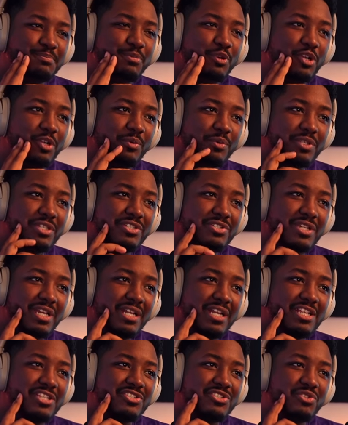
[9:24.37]
boy really trying
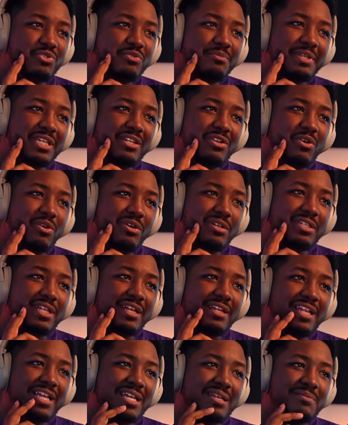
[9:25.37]
to zoom in on the
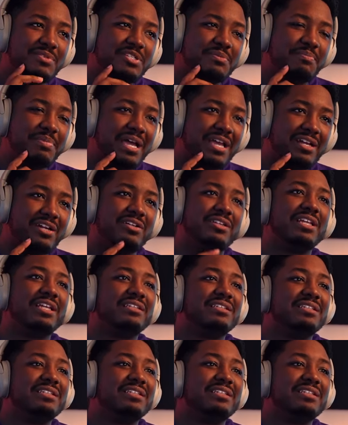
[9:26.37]
damn spider like